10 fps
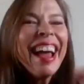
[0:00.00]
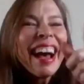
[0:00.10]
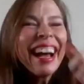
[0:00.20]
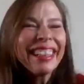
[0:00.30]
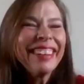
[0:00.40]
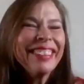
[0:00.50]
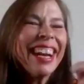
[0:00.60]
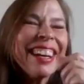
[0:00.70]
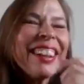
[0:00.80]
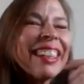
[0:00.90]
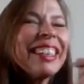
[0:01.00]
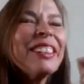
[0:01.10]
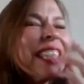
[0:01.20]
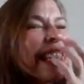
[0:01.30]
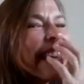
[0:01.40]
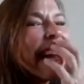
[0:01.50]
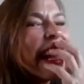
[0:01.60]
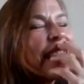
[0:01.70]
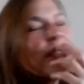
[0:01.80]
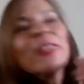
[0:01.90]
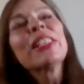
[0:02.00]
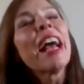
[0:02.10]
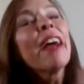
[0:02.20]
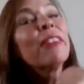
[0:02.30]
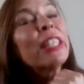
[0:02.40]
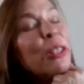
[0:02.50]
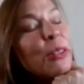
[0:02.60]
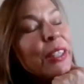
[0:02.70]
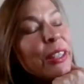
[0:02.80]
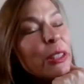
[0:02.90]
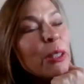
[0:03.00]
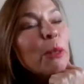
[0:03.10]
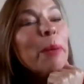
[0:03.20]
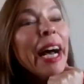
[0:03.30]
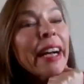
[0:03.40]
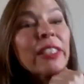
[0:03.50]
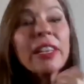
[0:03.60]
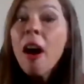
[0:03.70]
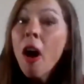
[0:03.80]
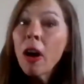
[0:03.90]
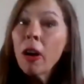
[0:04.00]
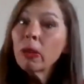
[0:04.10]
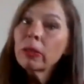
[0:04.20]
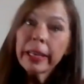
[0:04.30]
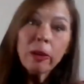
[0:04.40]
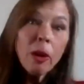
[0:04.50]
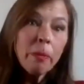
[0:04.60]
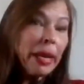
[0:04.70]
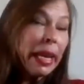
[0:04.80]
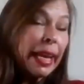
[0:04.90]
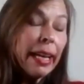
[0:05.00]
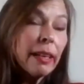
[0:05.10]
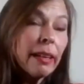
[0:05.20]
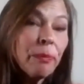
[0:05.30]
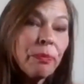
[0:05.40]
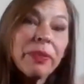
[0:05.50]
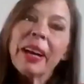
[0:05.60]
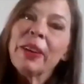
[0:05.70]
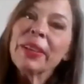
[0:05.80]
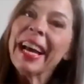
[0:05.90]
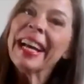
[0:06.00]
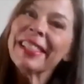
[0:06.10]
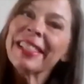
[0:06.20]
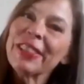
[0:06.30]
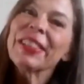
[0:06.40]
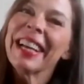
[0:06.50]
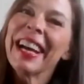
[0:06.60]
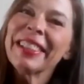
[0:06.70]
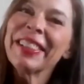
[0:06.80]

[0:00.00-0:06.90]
I love that. I call it use every tool in your toolbox. Oh, little me. Oh, yes, you're going to